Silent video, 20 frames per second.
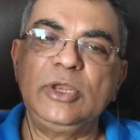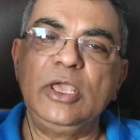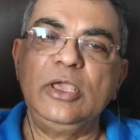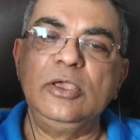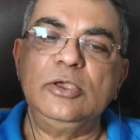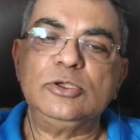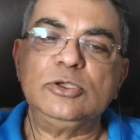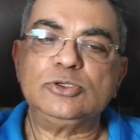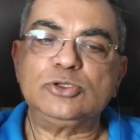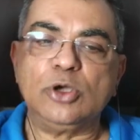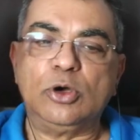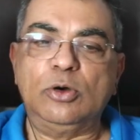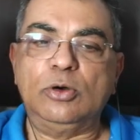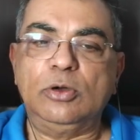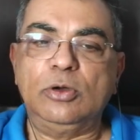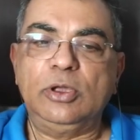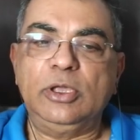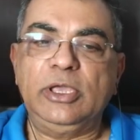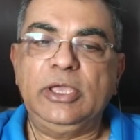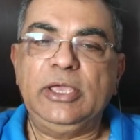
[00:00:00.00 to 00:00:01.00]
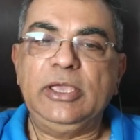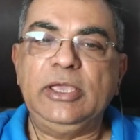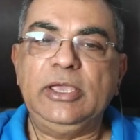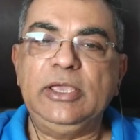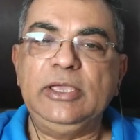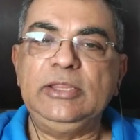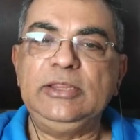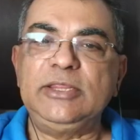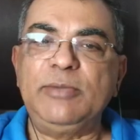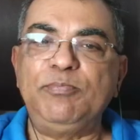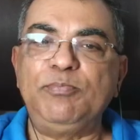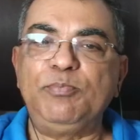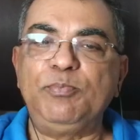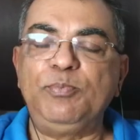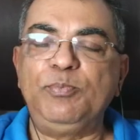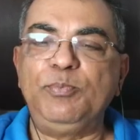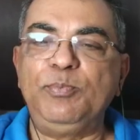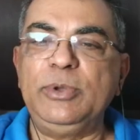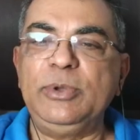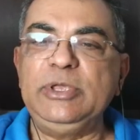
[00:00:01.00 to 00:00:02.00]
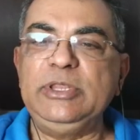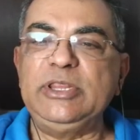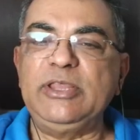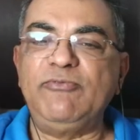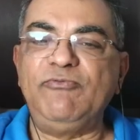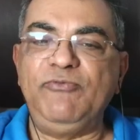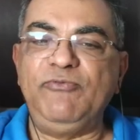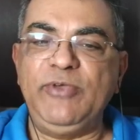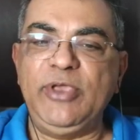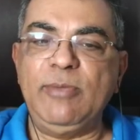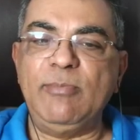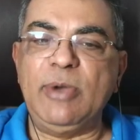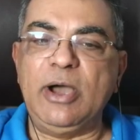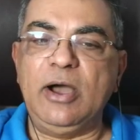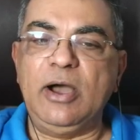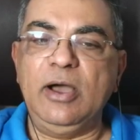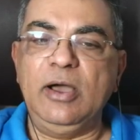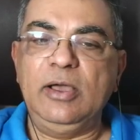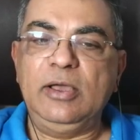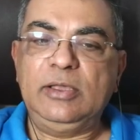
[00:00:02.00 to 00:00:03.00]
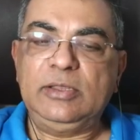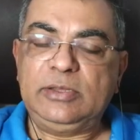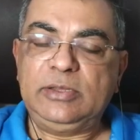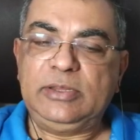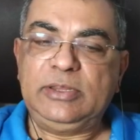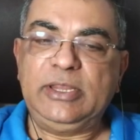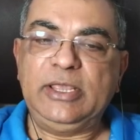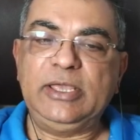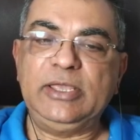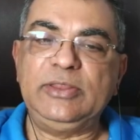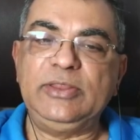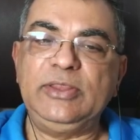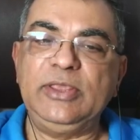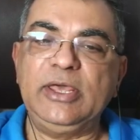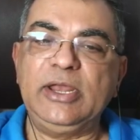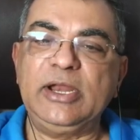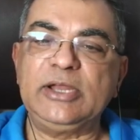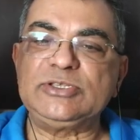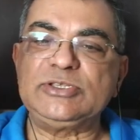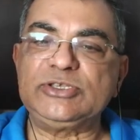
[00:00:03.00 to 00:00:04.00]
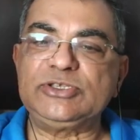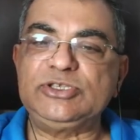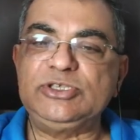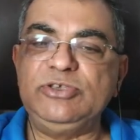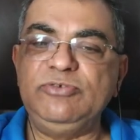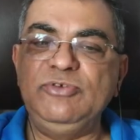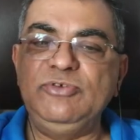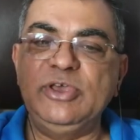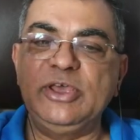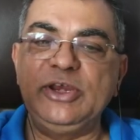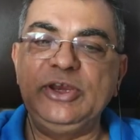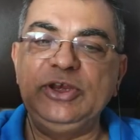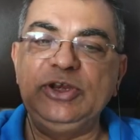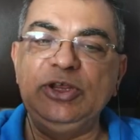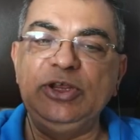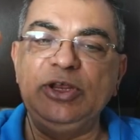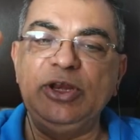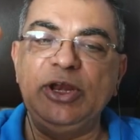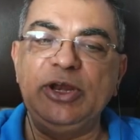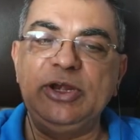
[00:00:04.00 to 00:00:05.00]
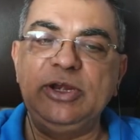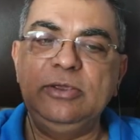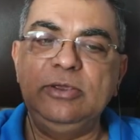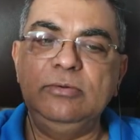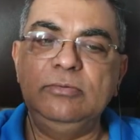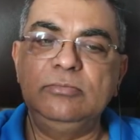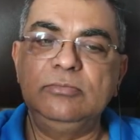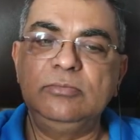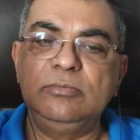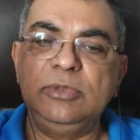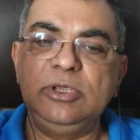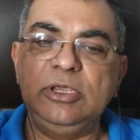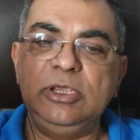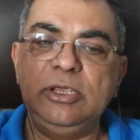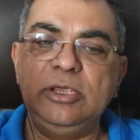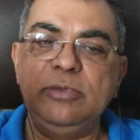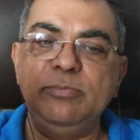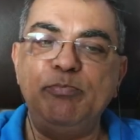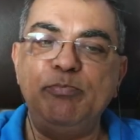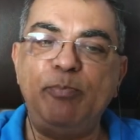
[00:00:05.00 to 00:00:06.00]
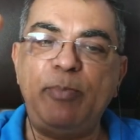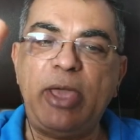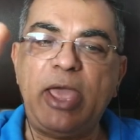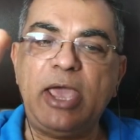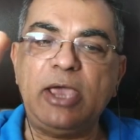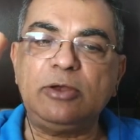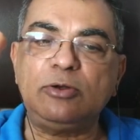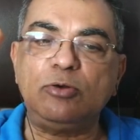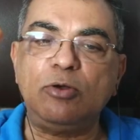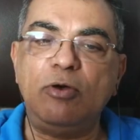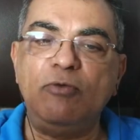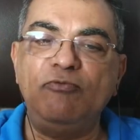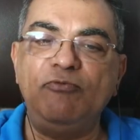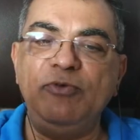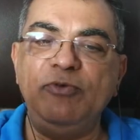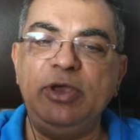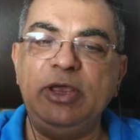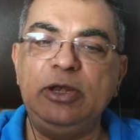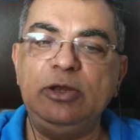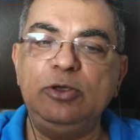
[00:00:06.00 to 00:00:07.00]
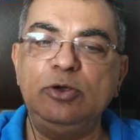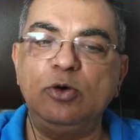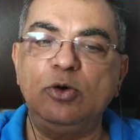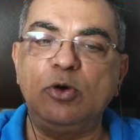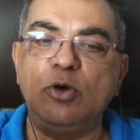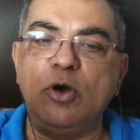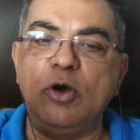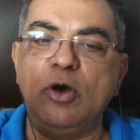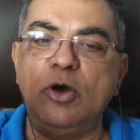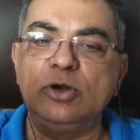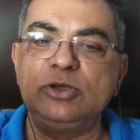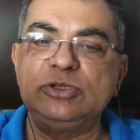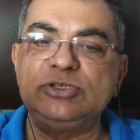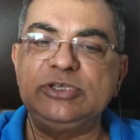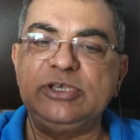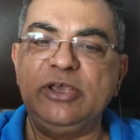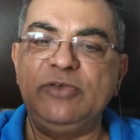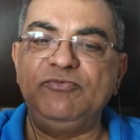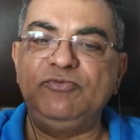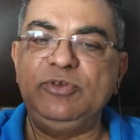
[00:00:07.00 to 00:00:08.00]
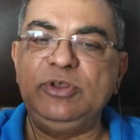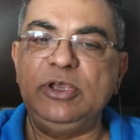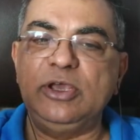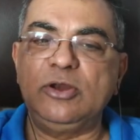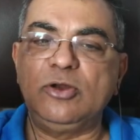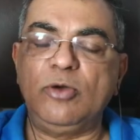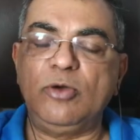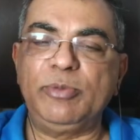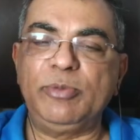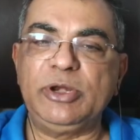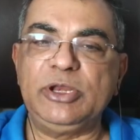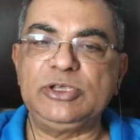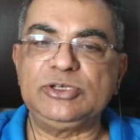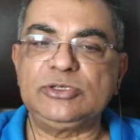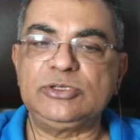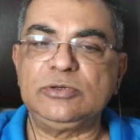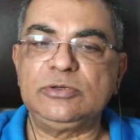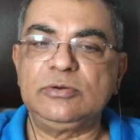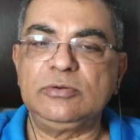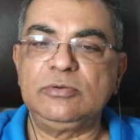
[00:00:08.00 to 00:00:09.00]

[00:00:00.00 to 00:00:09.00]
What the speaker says: So in the FEMA, there are the severity rating, impact of failure on safety and operation,